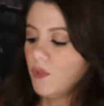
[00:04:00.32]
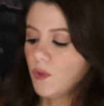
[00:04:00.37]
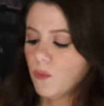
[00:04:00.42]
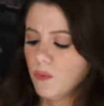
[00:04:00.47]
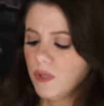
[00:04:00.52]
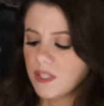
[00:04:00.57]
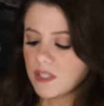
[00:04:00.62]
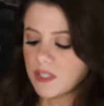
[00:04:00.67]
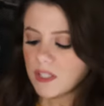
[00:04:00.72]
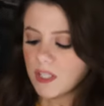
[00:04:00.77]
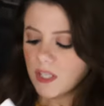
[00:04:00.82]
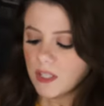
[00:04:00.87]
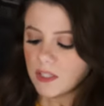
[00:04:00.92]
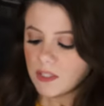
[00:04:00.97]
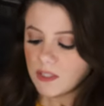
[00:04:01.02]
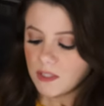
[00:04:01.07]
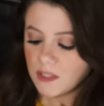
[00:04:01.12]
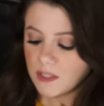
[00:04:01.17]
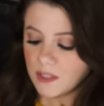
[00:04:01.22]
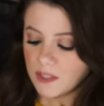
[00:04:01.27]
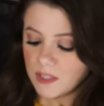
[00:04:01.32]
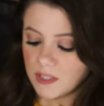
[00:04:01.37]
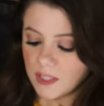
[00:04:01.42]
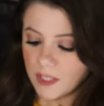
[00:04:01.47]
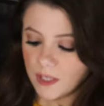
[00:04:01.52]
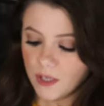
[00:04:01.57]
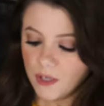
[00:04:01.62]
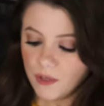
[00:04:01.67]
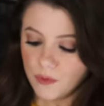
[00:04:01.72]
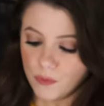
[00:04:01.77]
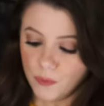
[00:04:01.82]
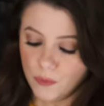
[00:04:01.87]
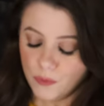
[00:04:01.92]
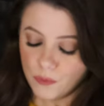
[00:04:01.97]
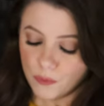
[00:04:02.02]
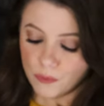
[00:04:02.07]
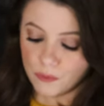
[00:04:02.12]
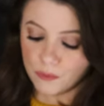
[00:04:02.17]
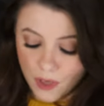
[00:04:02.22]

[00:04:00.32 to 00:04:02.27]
What is this? Is this a sticker? Ooh.